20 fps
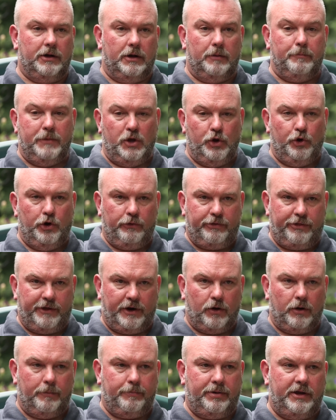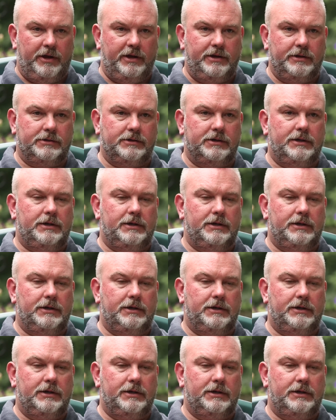immunotherapy,